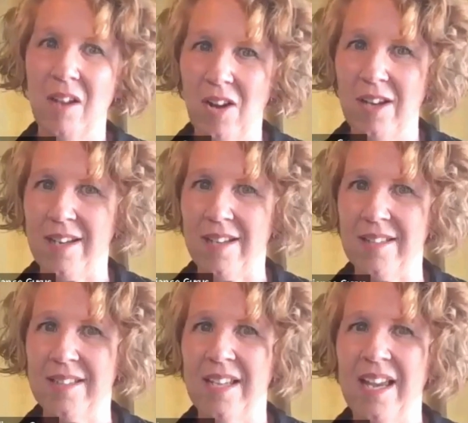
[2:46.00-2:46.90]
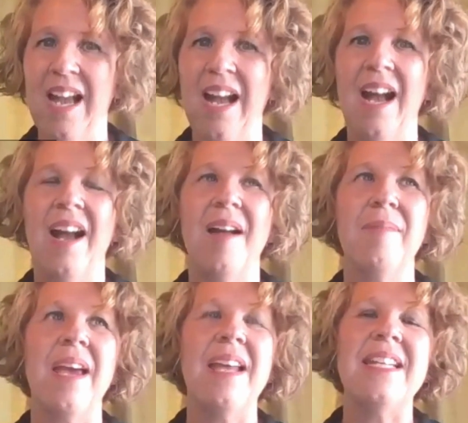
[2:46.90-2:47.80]
audits,
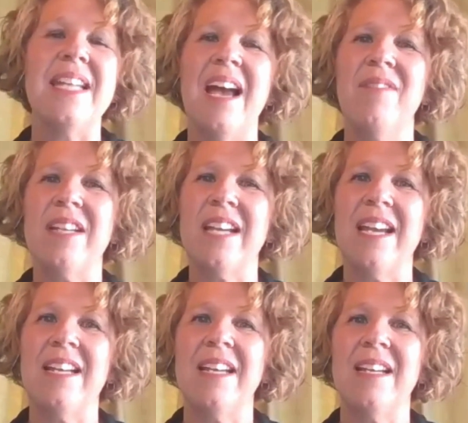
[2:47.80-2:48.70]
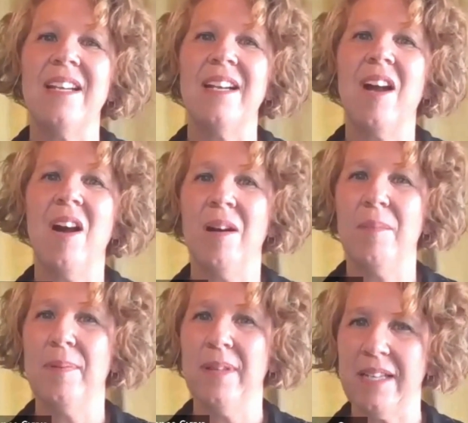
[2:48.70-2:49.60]
and navigating
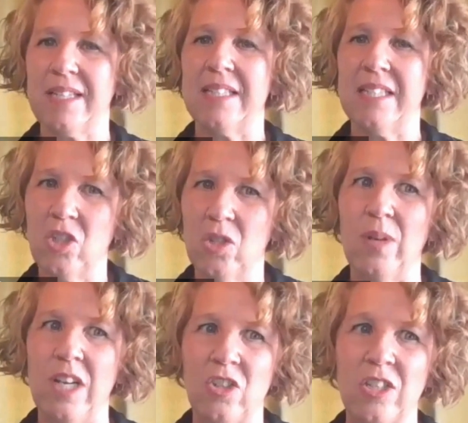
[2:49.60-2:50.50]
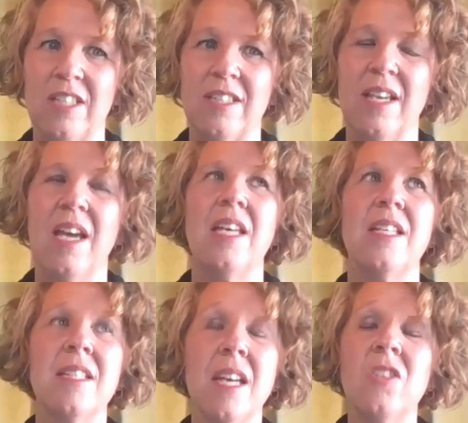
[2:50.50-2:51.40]
complex situations
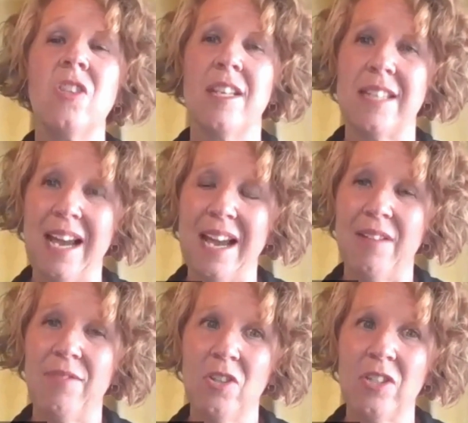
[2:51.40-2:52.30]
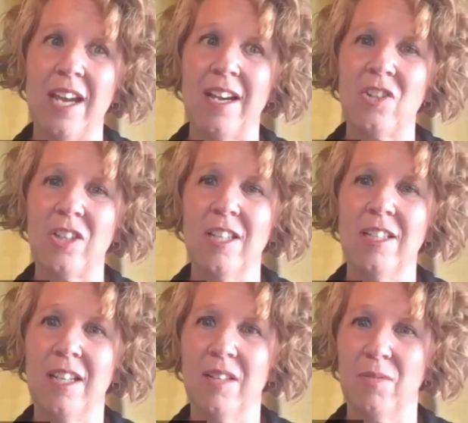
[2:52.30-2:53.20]
such as adverse
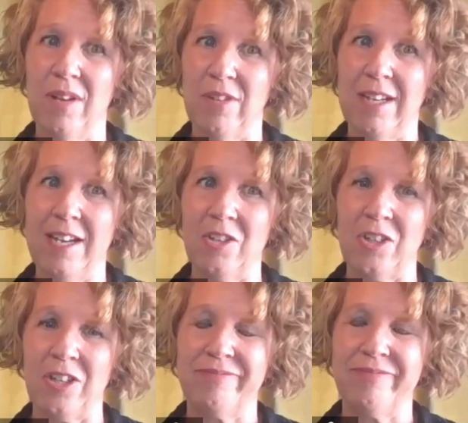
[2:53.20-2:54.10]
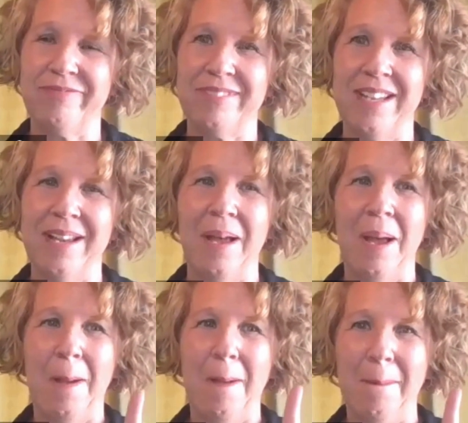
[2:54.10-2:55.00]
action and revocation.
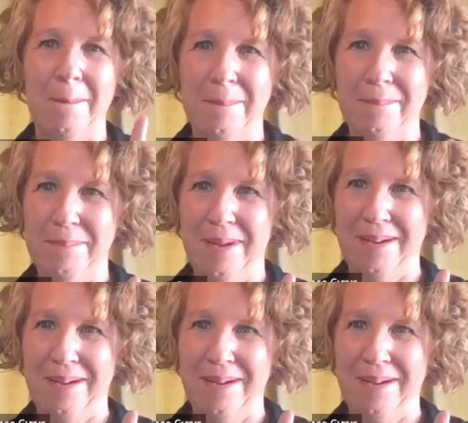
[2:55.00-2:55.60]
But